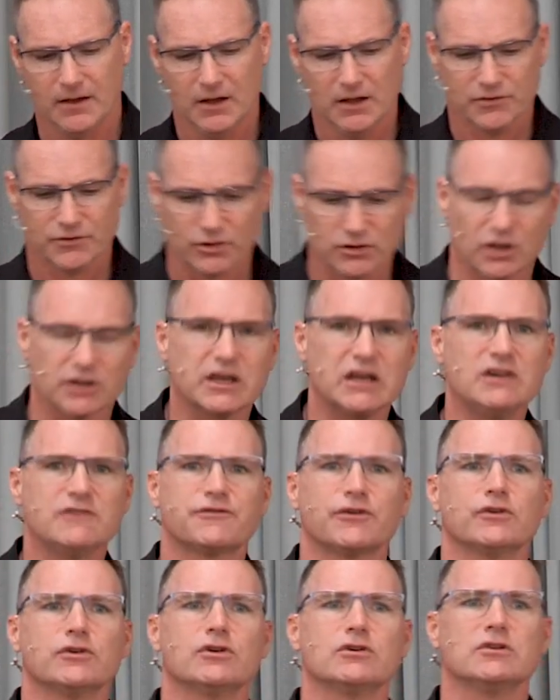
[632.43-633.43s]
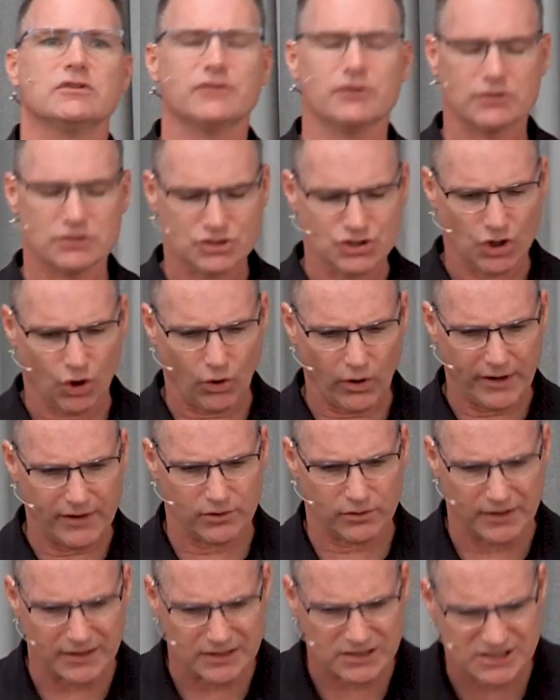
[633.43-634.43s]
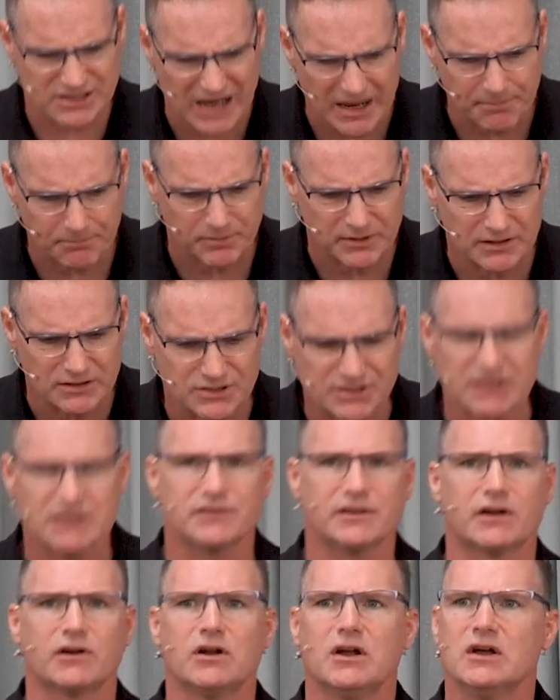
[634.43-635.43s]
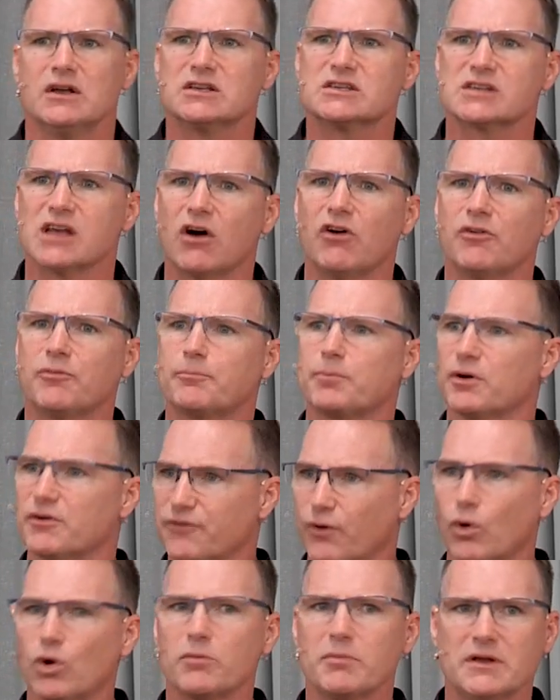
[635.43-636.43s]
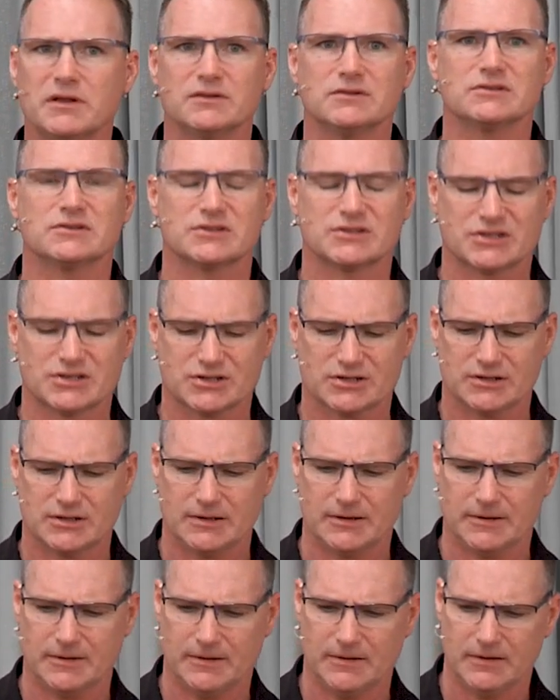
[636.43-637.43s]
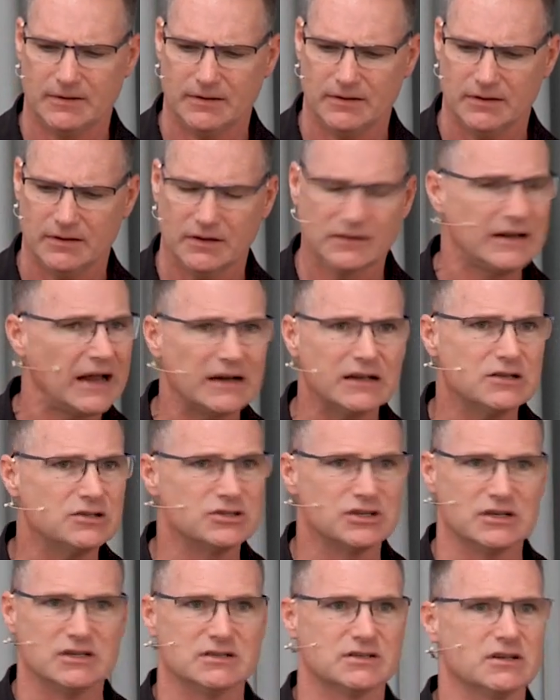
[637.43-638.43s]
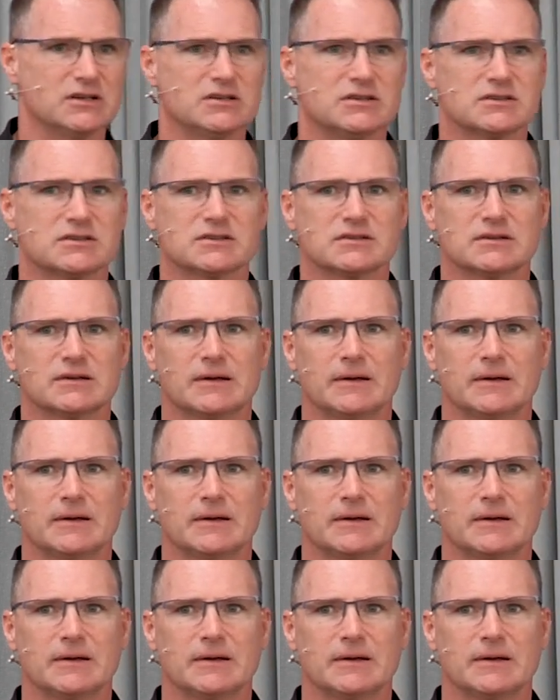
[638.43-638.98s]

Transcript: They're looking for your, their joy or acceptance in their self performance, not in Jesus.